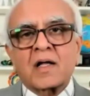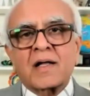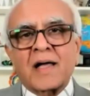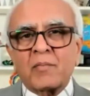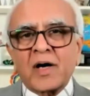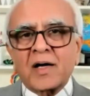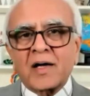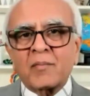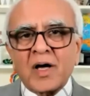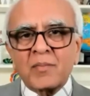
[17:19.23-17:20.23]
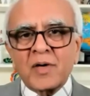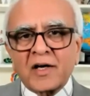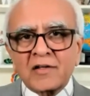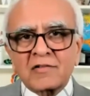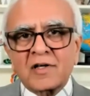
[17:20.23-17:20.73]
Am I
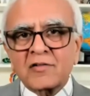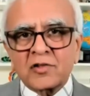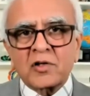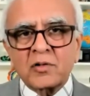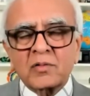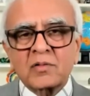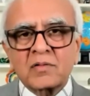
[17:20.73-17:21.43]
making sense to you?